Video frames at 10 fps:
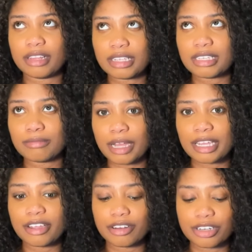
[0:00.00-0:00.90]
this is my
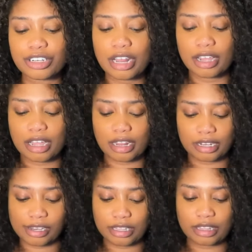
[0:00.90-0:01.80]
year to try to cut
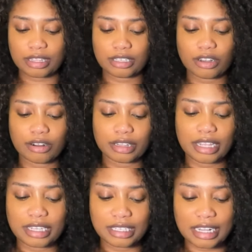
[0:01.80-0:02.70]
certain
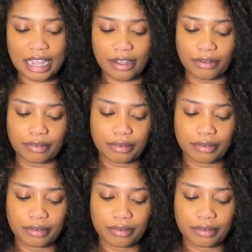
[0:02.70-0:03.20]
things down.